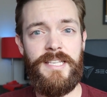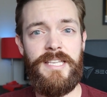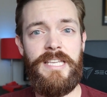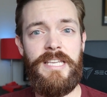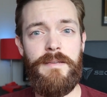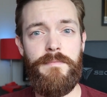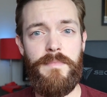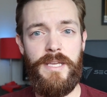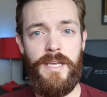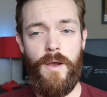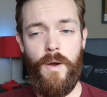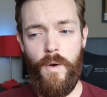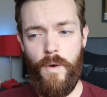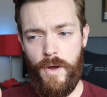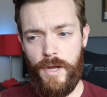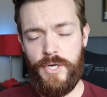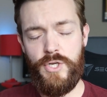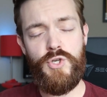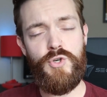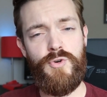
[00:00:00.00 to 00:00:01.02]
keep me
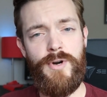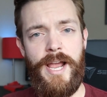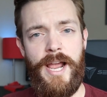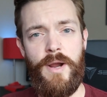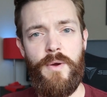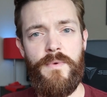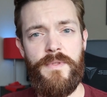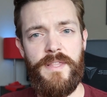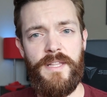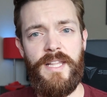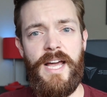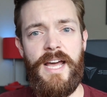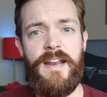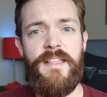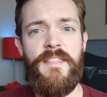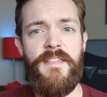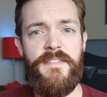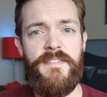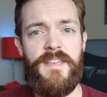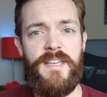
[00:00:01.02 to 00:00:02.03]
on track with a lot
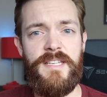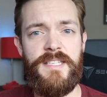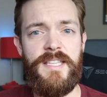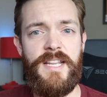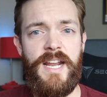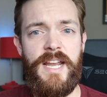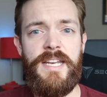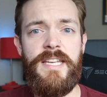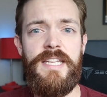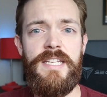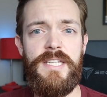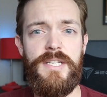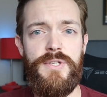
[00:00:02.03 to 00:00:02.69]
of the things that I need